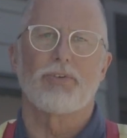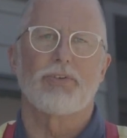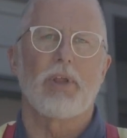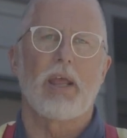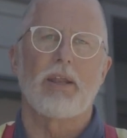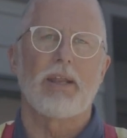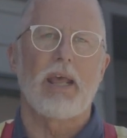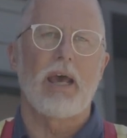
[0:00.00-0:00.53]

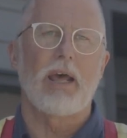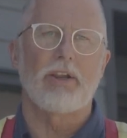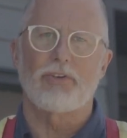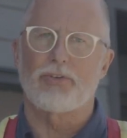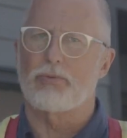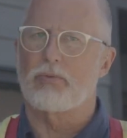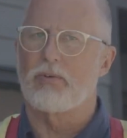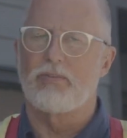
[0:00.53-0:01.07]

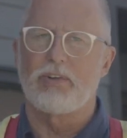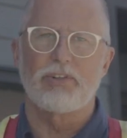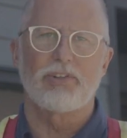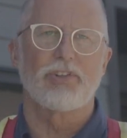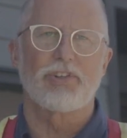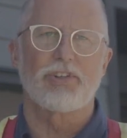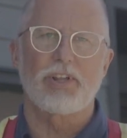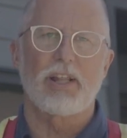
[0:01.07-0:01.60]
standards or
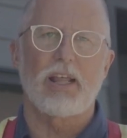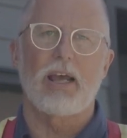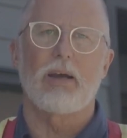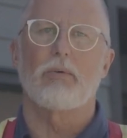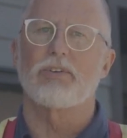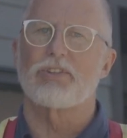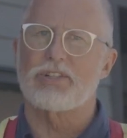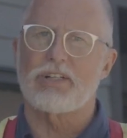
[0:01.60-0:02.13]
revisions to that once